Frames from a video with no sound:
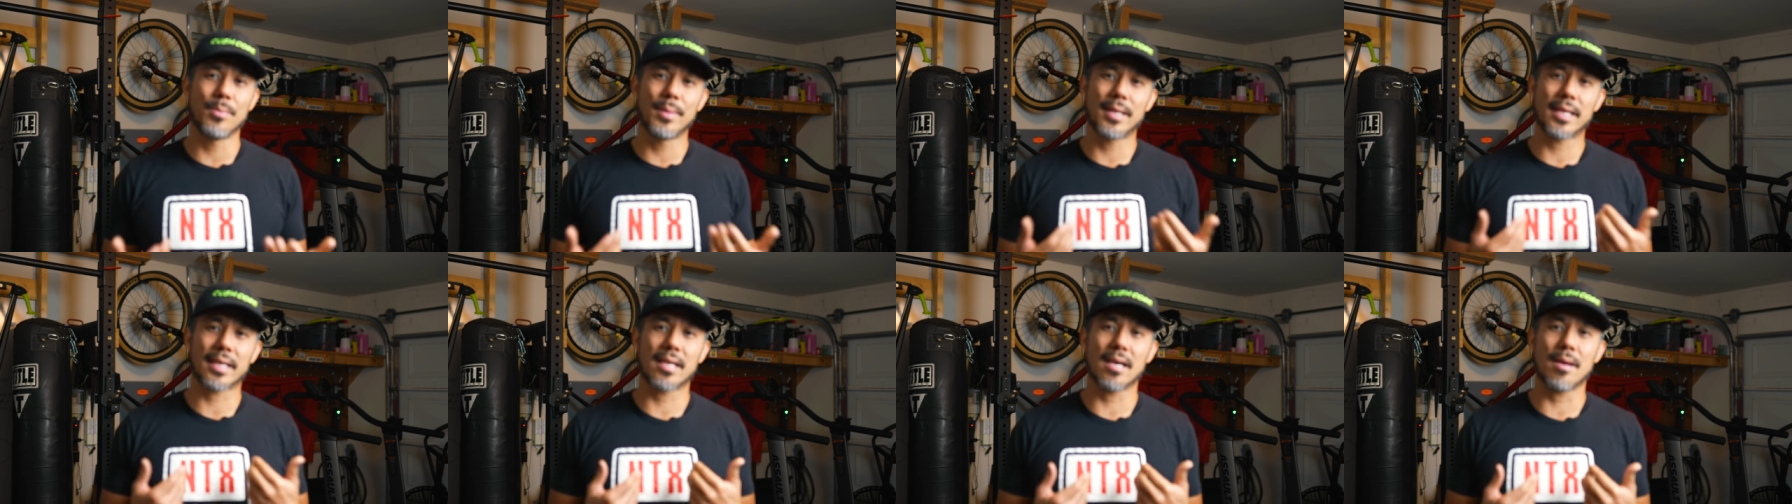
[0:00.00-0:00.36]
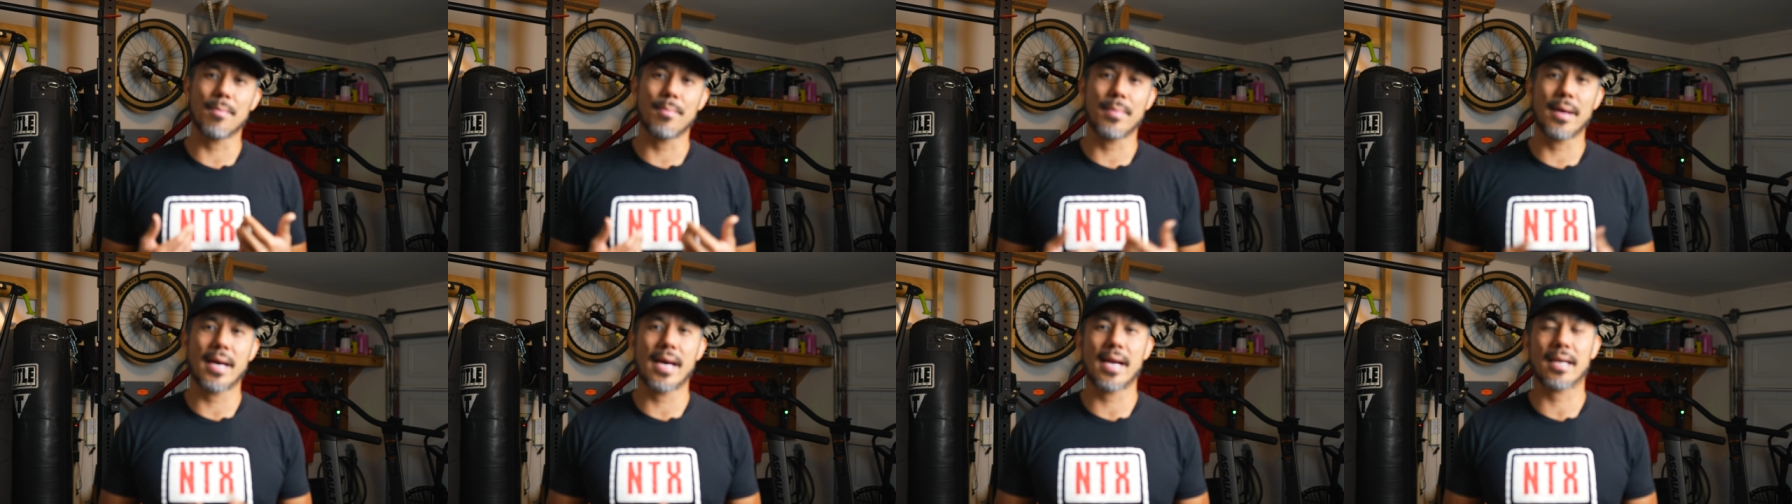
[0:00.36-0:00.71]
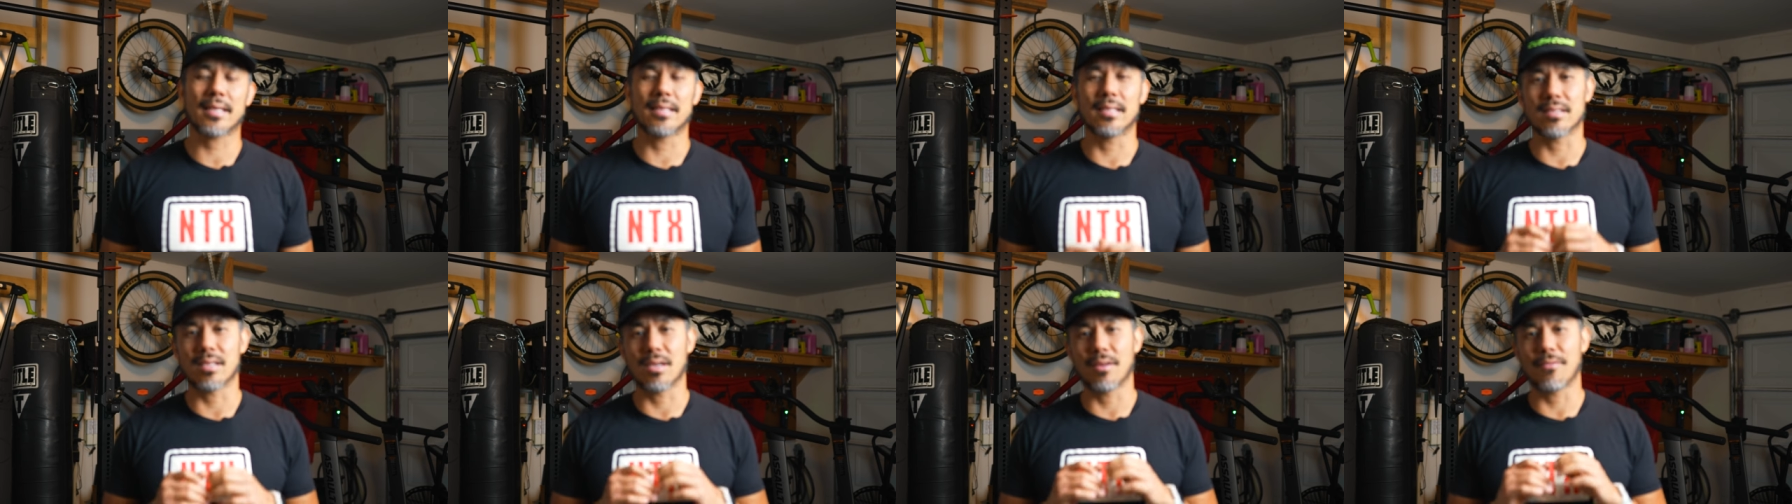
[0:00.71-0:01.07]
bit of
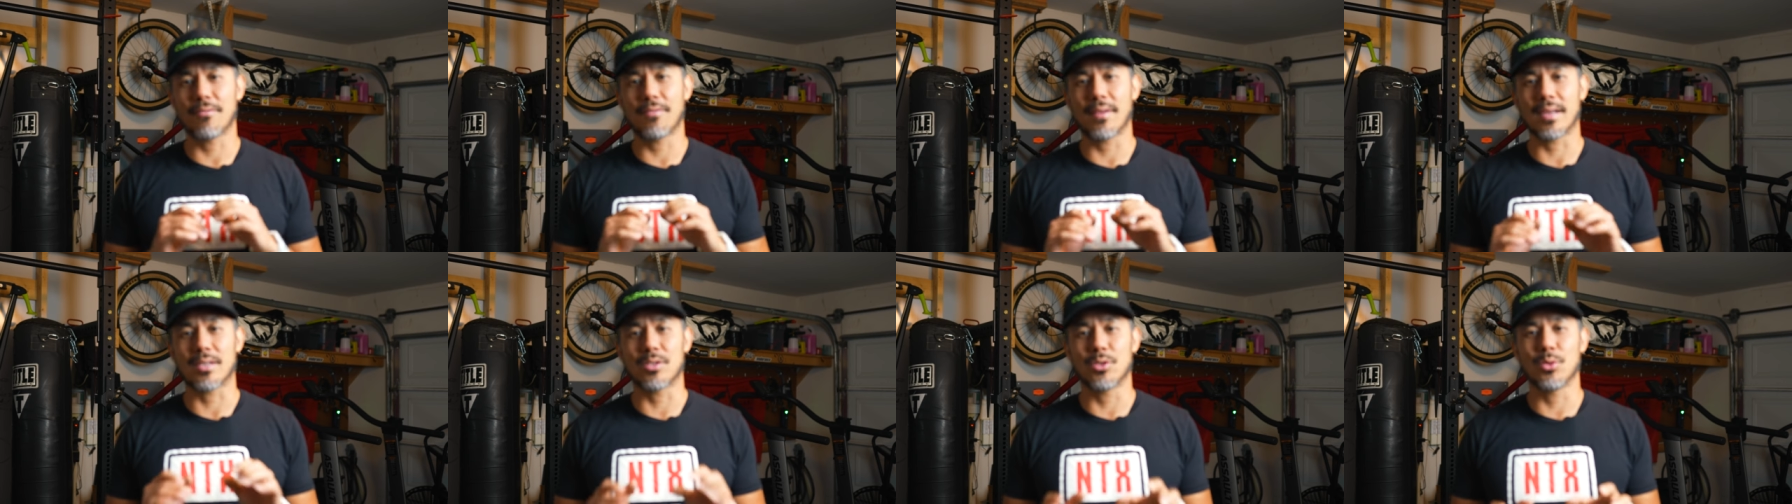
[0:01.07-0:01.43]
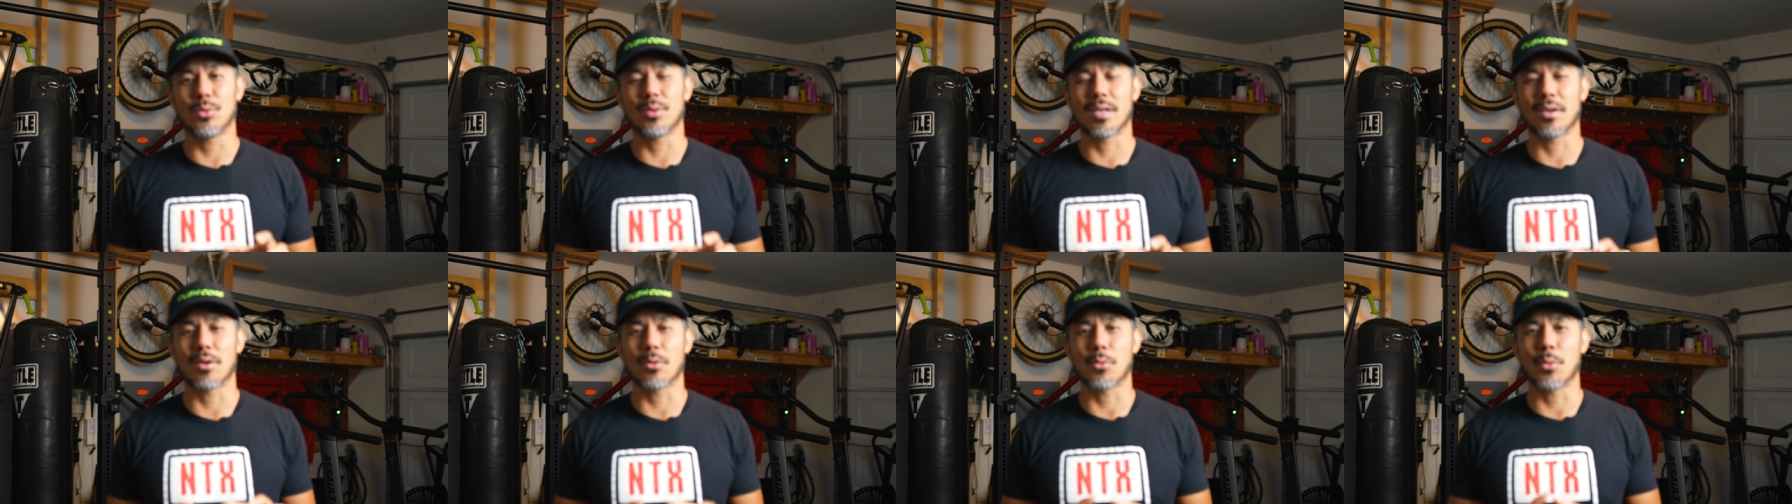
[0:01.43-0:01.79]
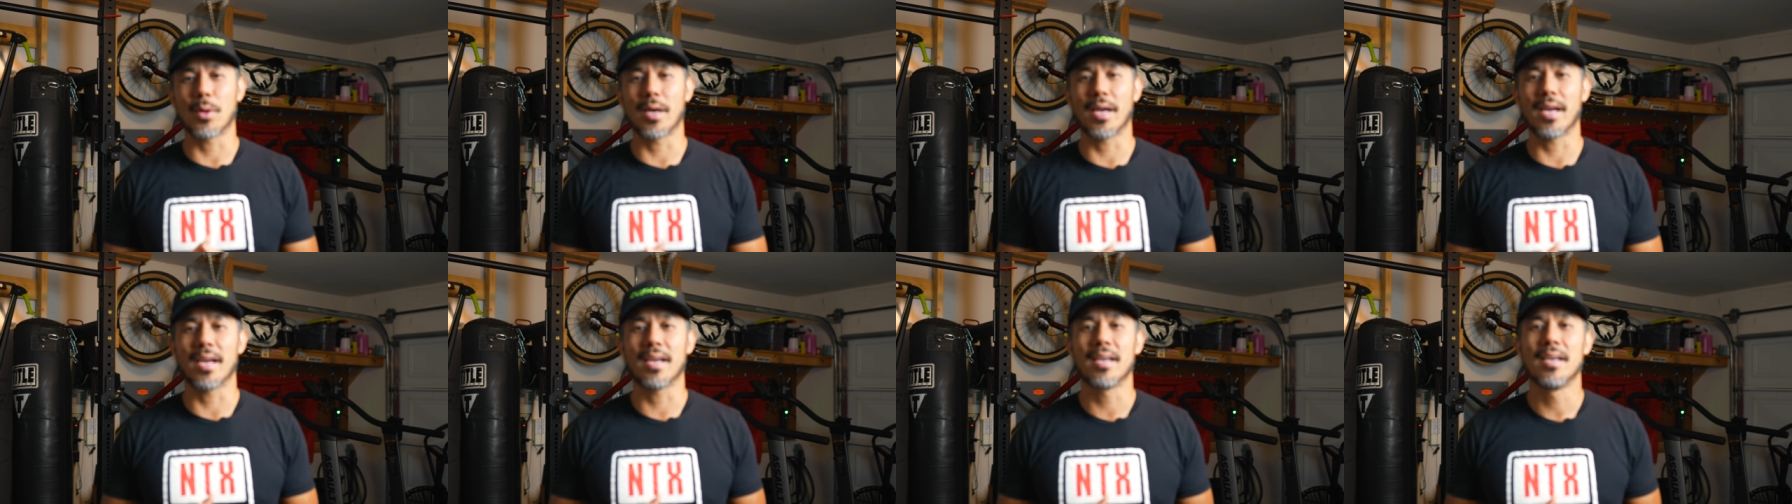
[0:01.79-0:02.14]
cutback, doesn't affect you in any
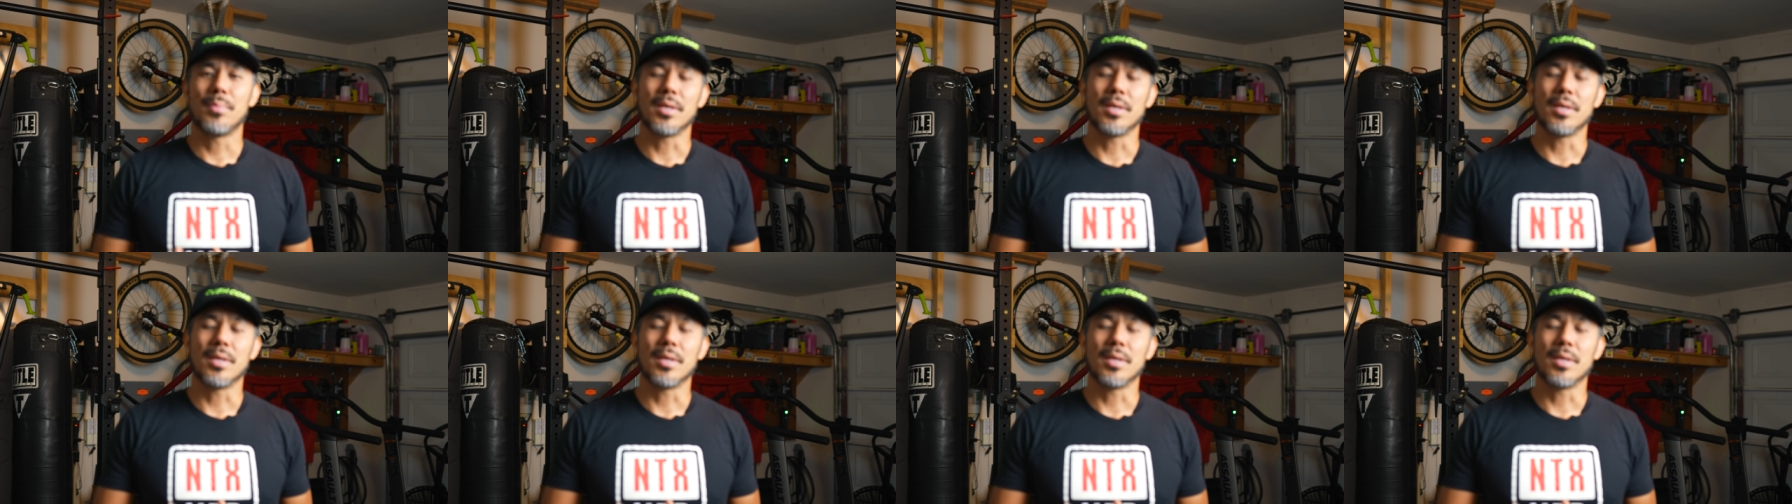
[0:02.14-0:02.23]
way,